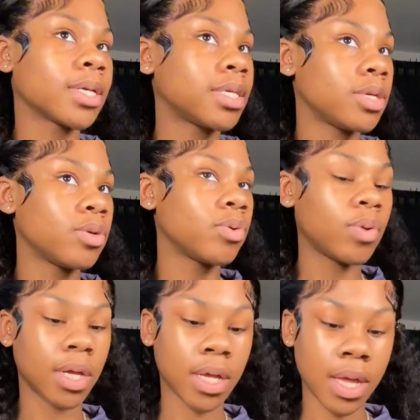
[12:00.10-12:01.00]
cute.
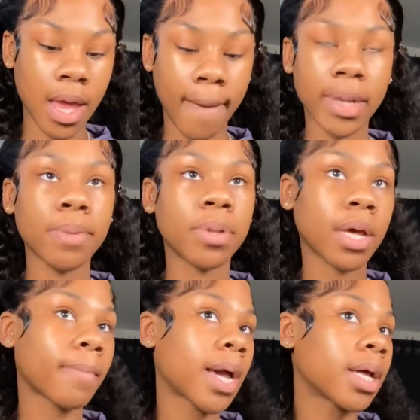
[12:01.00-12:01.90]
I'm about to
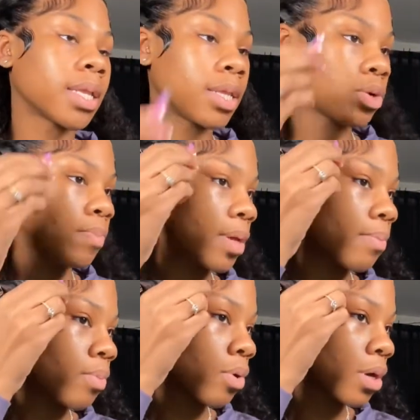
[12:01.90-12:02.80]
pluck mine a little bit
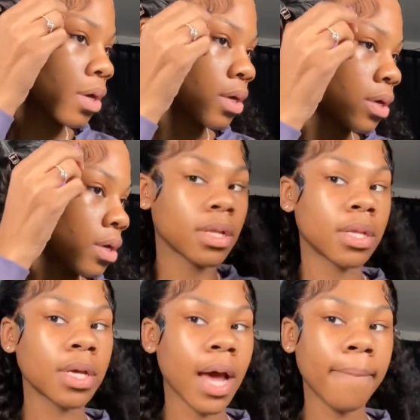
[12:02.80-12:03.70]
more.
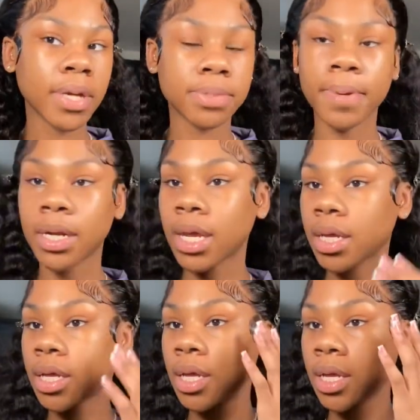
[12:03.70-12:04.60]
Look how much better.
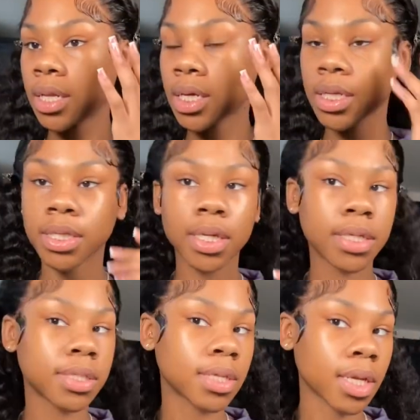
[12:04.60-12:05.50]
Like, look at
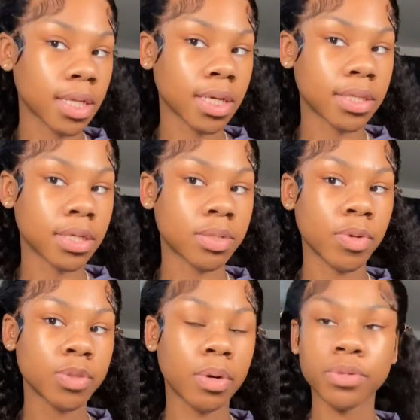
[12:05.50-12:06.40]
this and look at this.
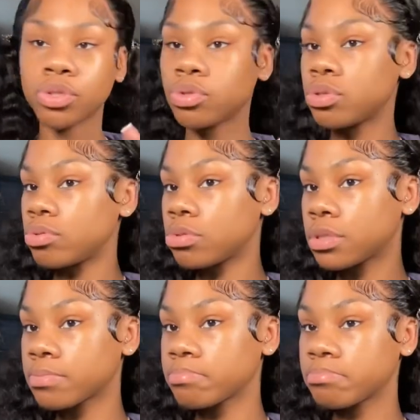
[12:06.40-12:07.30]
Which one would you
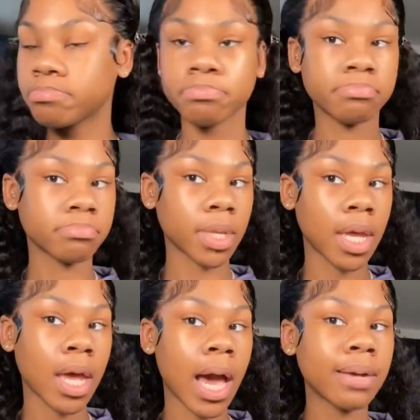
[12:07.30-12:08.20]
choose?
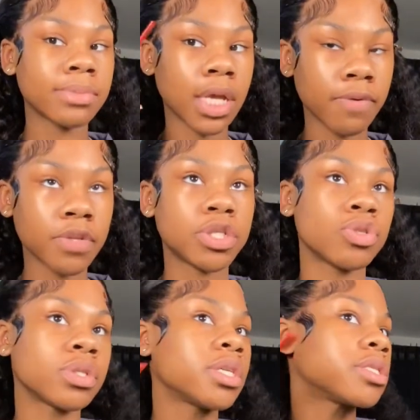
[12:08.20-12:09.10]
I'm definitely
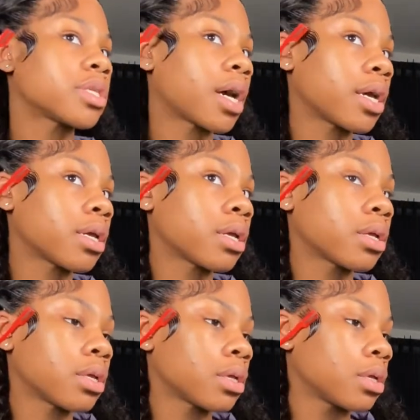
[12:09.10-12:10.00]
choosing this side.
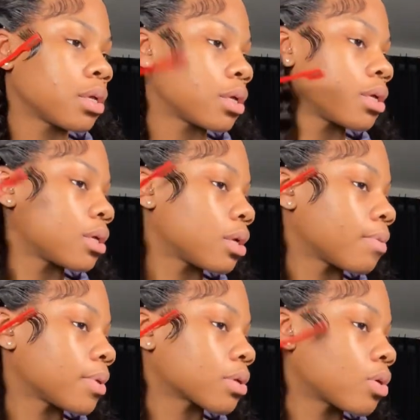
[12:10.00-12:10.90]
Now
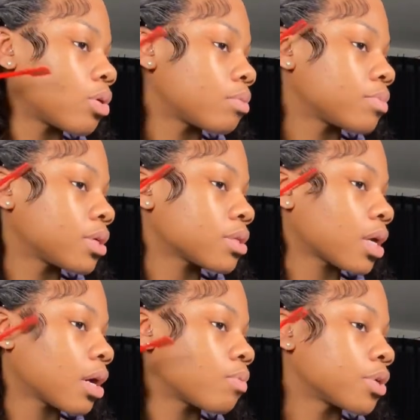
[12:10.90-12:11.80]
we're about to comb this
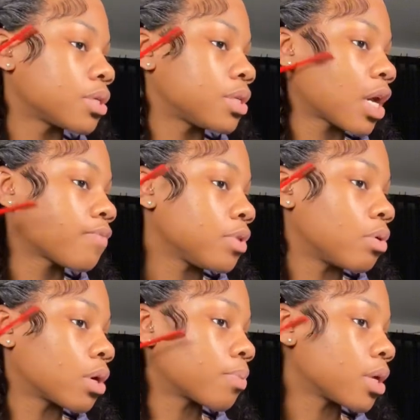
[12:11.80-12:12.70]
out. We're definitely
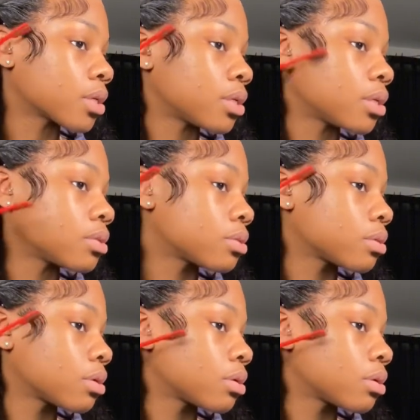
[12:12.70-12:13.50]
going to pluck this.